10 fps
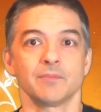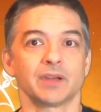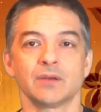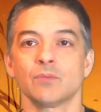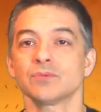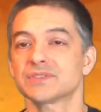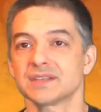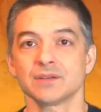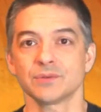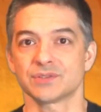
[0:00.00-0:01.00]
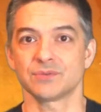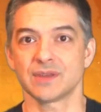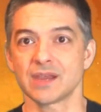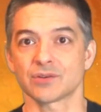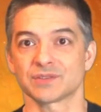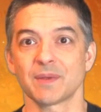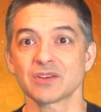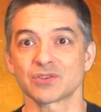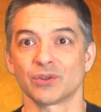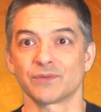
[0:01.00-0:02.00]
But he won't see you as unique or
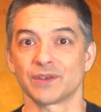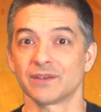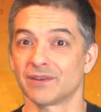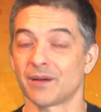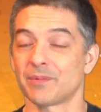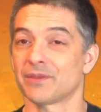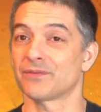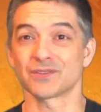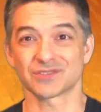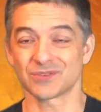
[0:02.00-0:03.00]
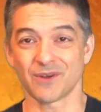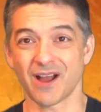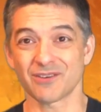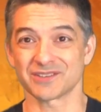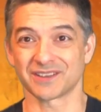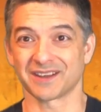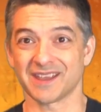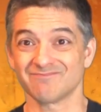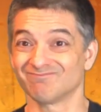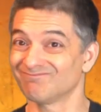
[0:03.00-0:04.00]
special if you give it up in the first 2 hours, honey.